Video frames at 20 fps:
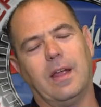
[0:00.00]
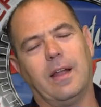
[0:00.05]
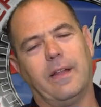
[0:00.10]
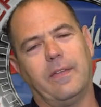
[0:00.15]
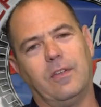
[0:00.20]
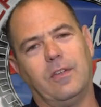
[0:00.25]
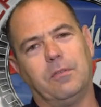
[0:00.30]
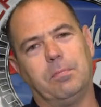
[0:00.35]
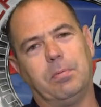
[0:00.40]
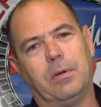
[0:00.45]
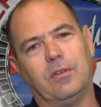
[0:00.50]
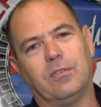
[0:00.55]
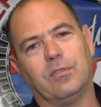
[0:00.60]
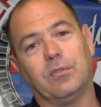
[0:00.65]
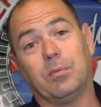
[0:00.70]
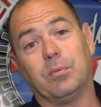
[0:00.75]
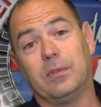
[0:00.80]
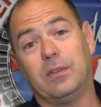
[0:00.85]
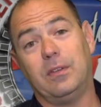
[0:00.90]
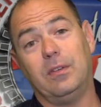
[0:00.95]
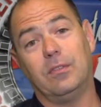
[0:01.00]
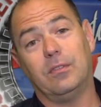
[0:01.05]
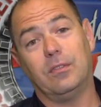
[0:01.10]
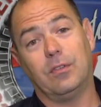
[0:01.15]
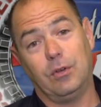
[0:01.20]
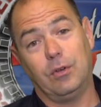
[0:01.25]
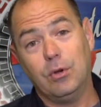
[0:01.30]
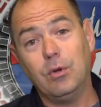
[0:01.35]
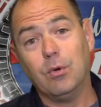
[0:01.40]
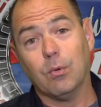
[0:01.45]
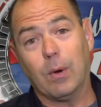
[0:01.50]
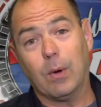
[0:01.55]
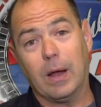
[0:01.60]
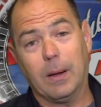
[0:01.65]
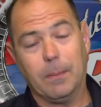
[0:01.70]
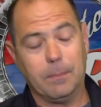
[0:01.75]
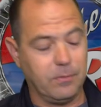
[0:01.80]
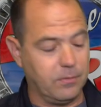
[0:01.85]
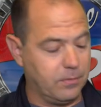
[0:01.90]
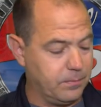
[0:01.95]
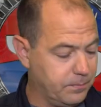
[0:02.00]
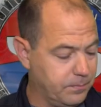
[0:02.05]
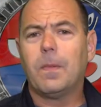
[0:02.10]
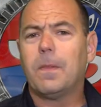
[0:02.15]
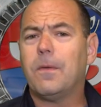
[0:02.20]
at in these pictures with the new Rams.